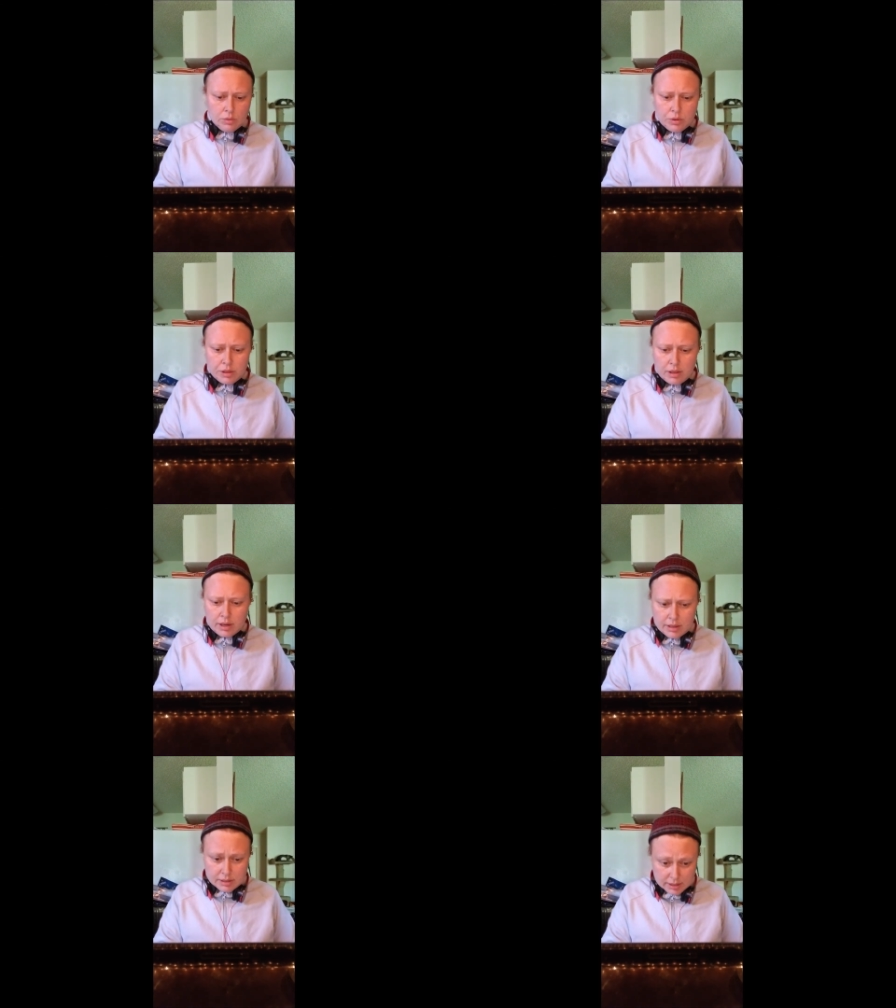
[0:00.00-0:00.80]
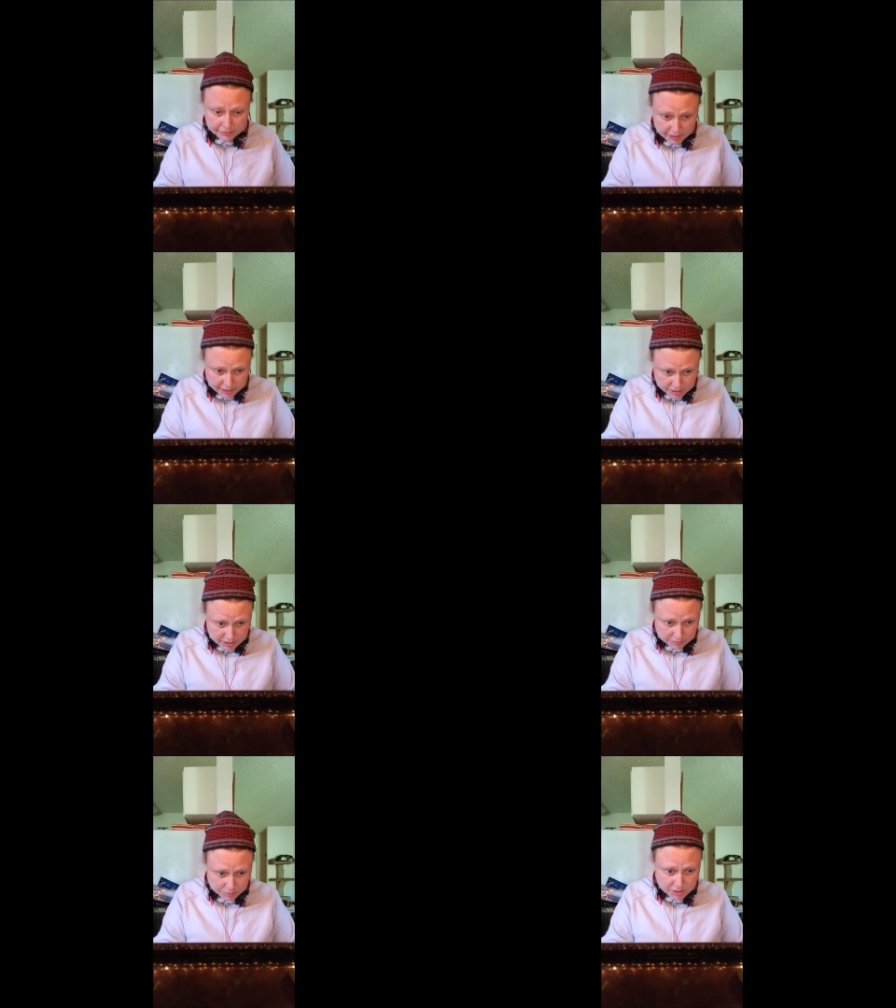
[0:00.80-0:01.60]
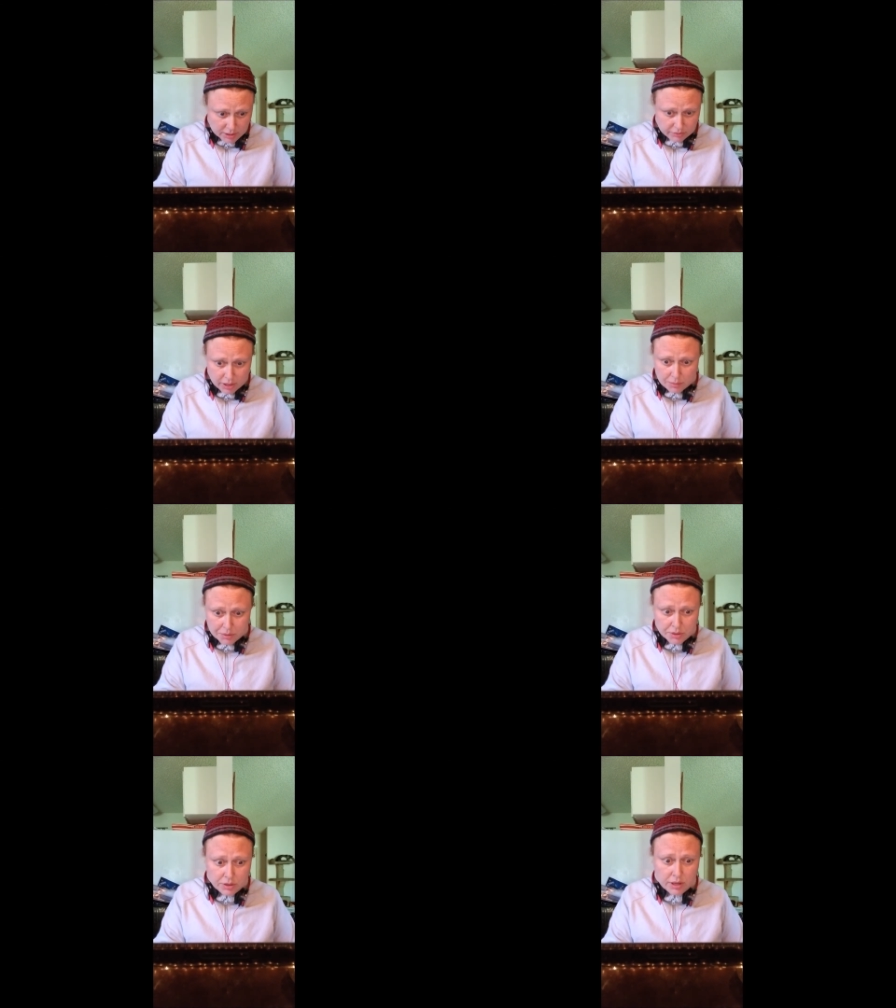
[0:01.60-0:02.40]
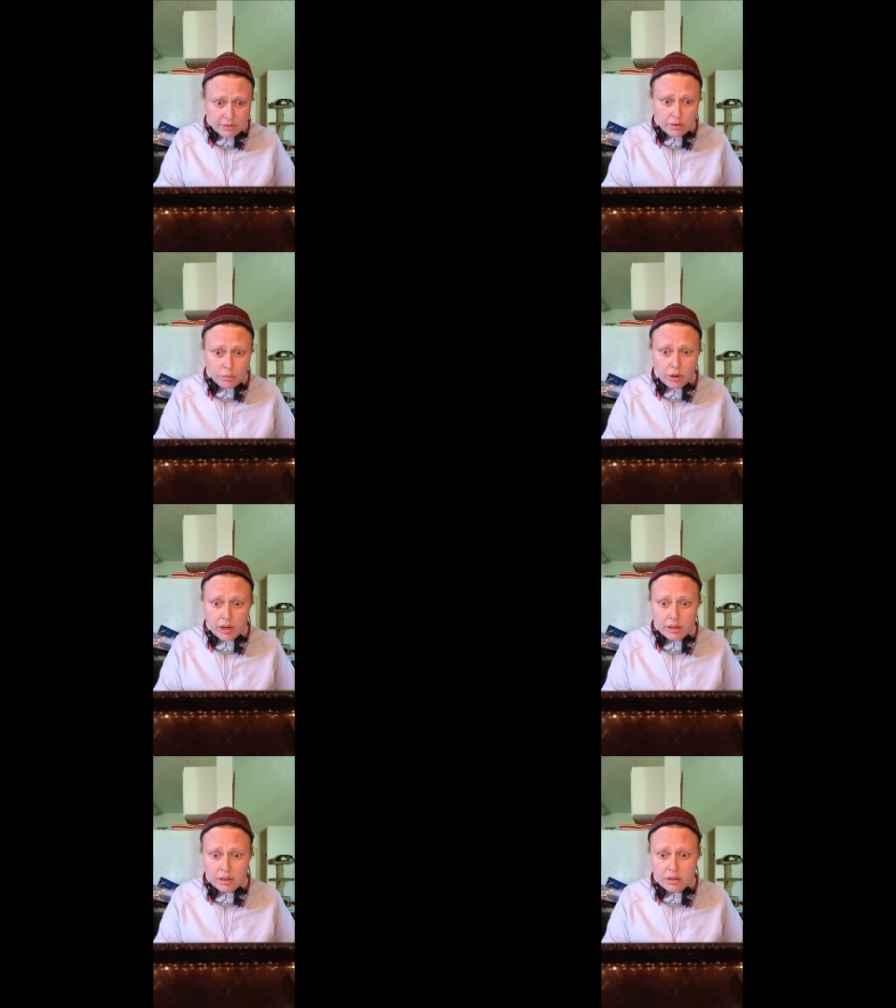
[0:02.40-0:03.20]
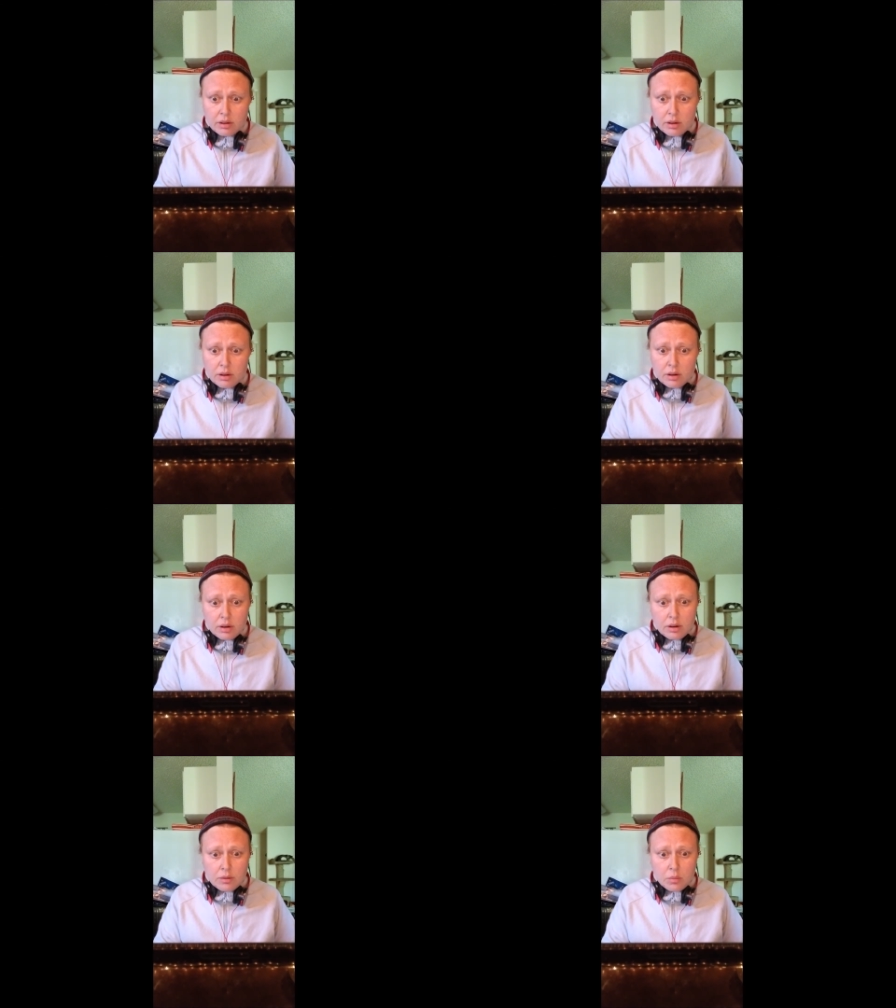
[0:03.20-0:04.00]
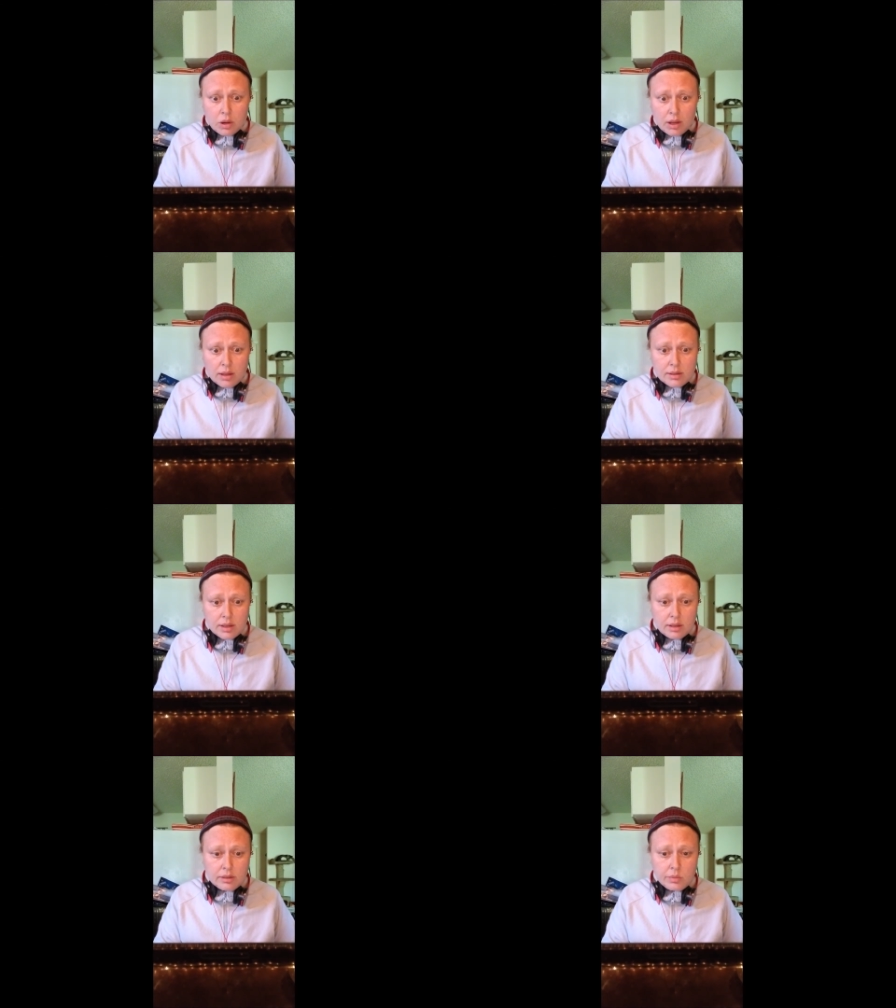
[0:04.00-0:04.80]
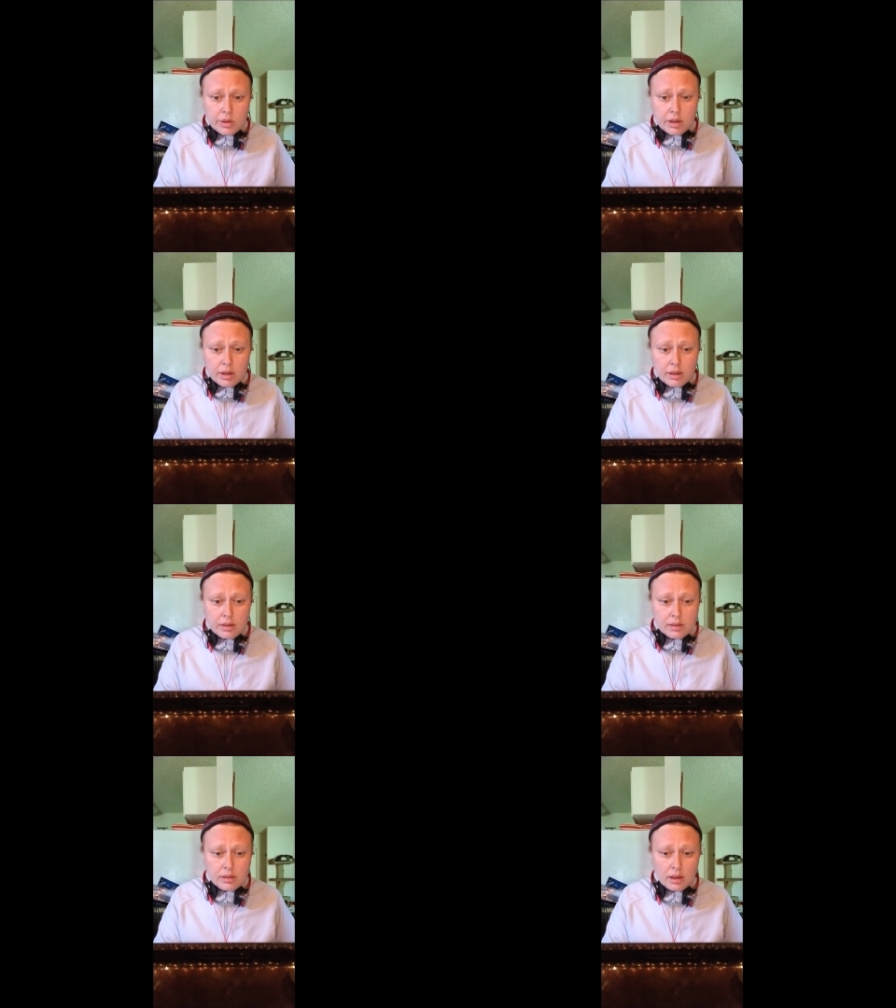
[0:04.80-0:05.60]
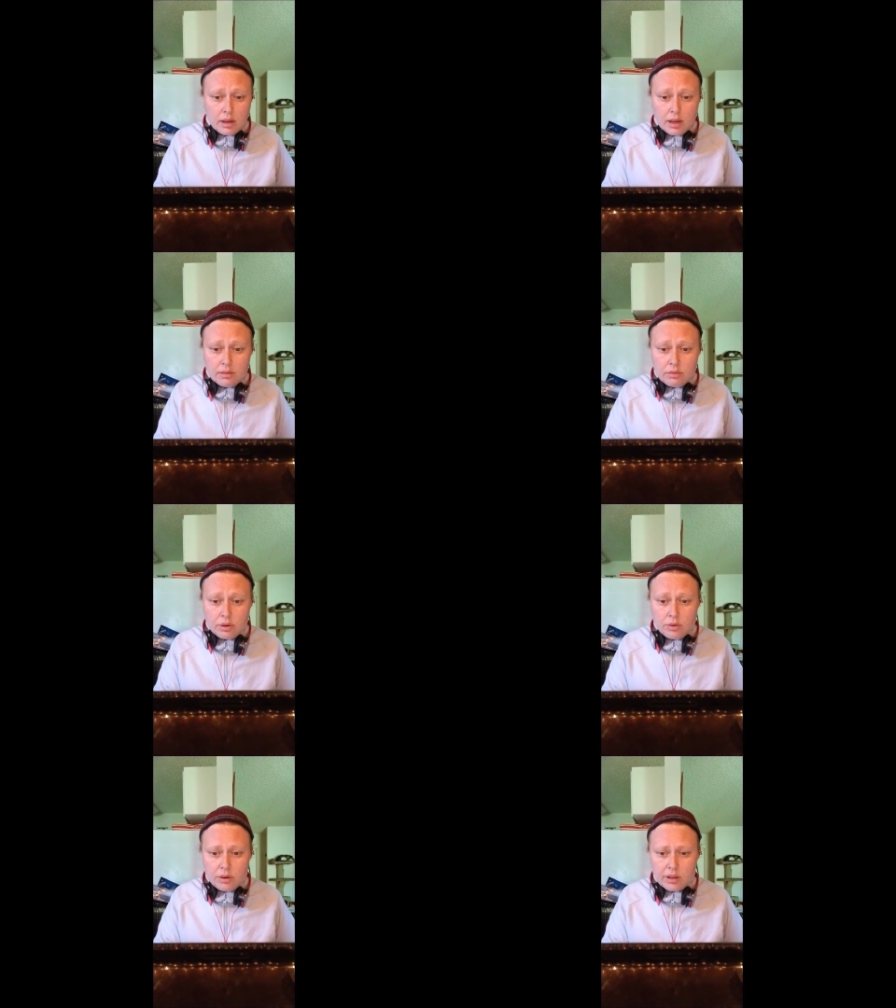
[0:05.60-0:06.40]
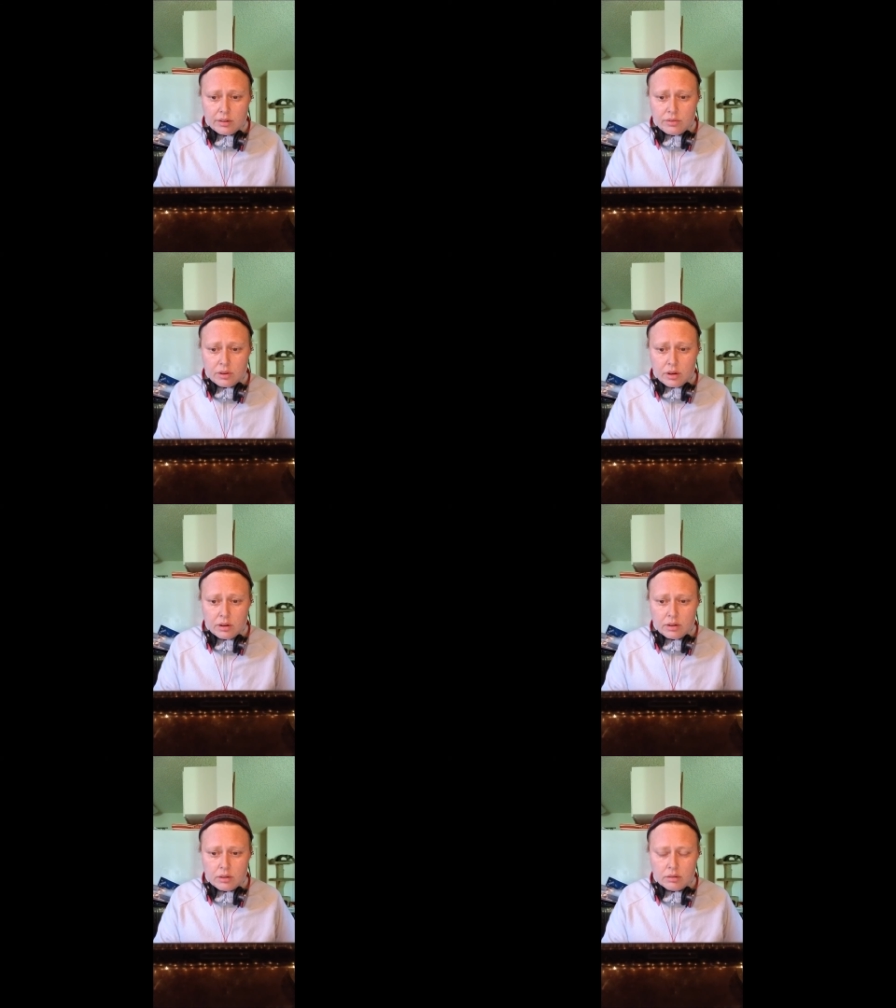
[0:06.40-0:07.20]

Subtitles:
With a lot of this stuff, I actually give myself the opportunity for breath pauses because I have recorded for...